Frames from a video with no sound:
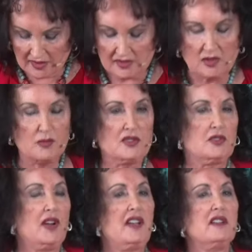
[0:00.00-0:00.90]
So
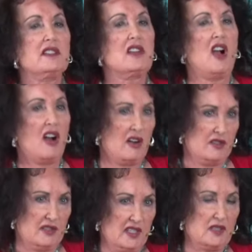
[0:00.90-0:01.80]
betrayal is
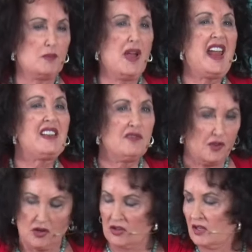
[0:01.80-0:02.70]
hard. It's
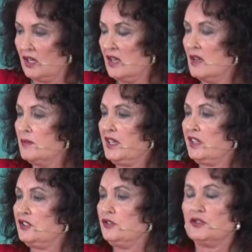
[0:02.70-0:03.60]
painful
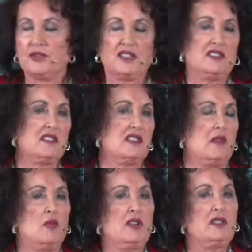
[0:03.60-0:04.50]
because you trusted
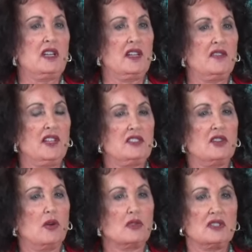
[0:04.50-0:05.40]
someone and they
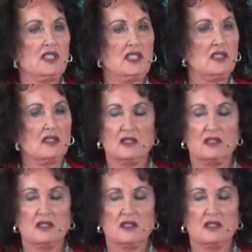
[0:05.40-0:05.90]
totally,